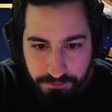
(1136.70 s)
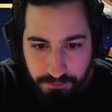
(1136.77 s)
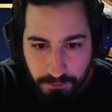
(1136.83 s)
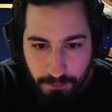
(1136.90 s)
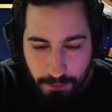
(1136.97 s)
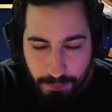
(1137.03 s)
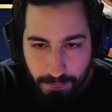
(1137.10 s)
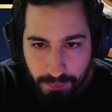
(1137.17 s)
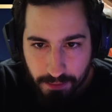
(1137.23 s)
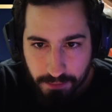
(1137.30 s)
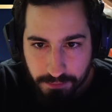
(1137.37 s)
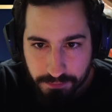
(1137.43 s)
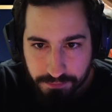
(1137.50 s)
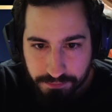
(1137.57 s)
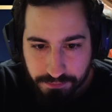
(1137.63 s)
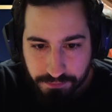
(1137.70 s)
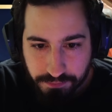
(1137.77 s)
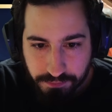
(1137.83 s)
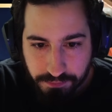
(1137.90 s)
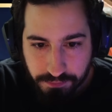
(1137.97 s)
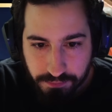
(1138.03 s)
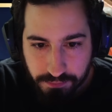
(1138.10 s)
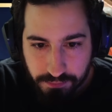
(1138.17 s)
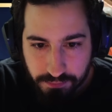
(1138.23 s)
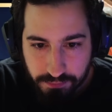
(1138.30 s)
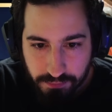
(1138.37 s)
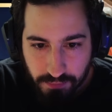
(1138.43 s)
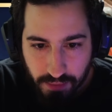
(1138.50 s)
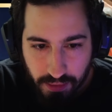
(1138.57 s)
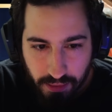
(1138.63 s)

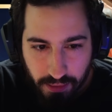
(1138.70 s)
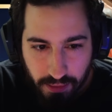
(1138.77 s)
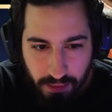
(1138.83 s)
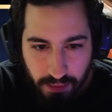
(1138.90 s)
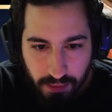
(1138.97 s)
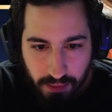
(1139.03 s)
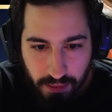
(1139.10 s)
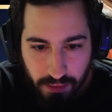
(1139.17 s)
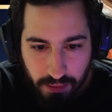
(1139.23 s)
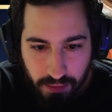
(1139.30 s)
Nobody speaks.